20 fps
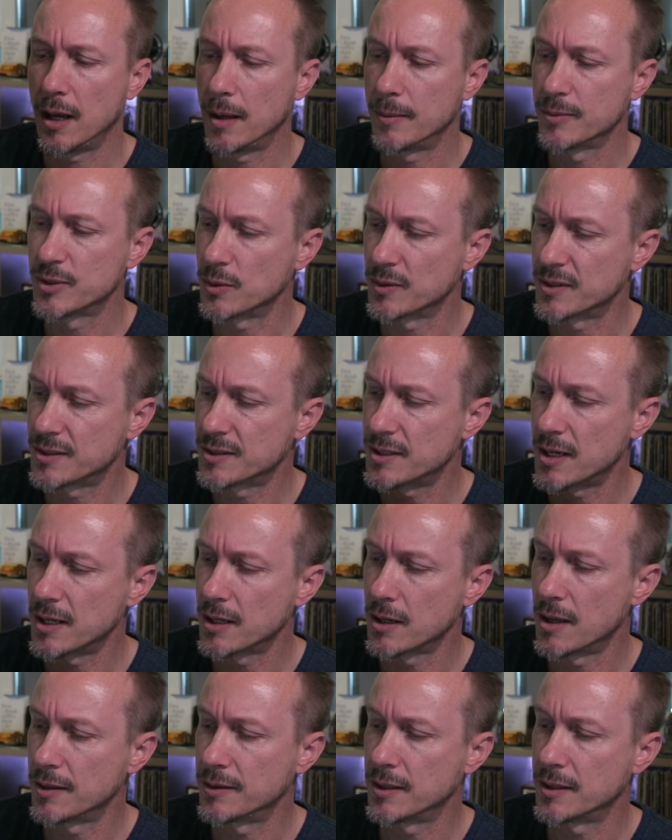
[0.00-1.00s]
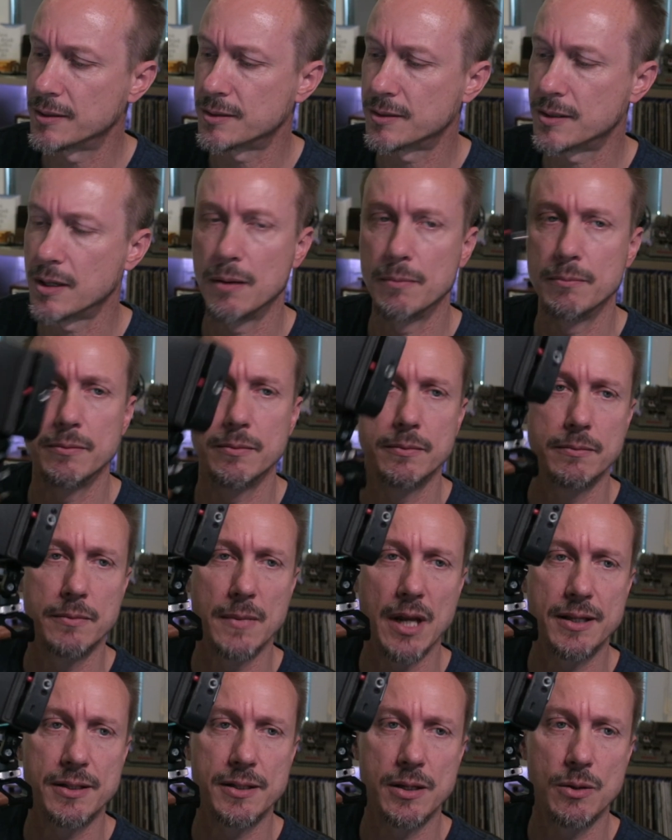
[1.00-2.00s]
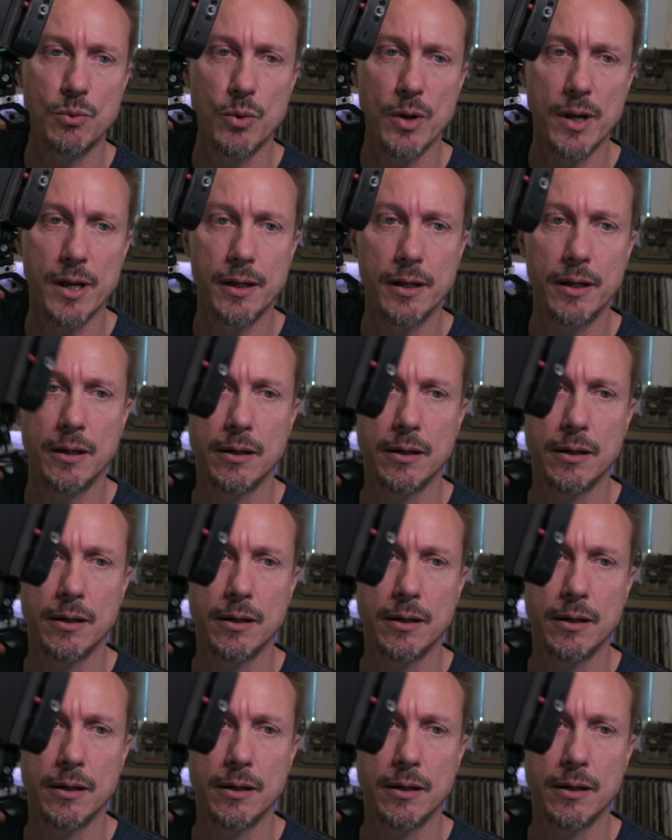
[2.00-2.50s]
So it's sitting on this NICE rig